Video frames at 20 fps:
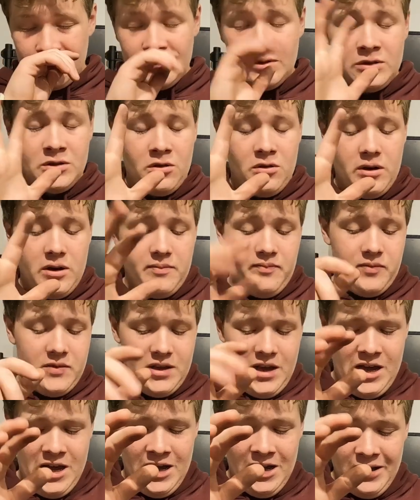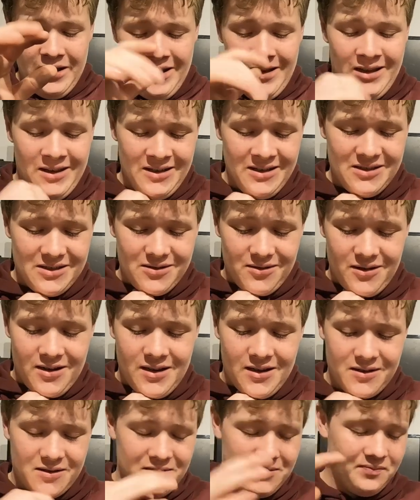Sorry, sorry,
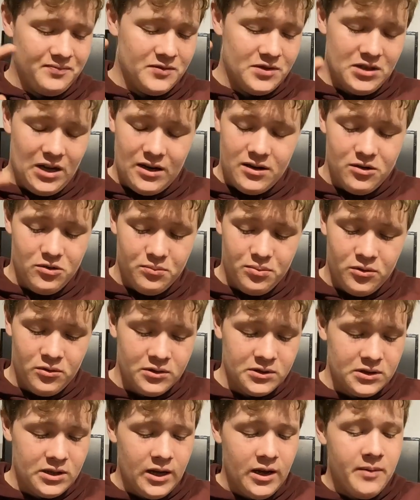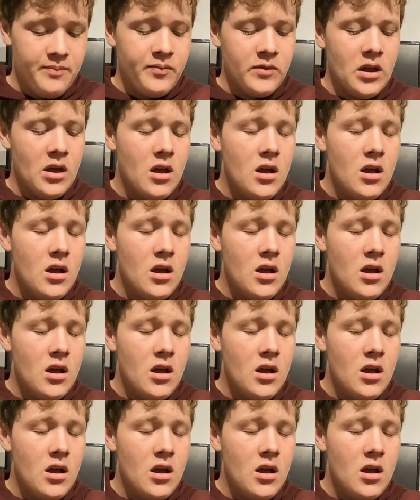I had a little pause there.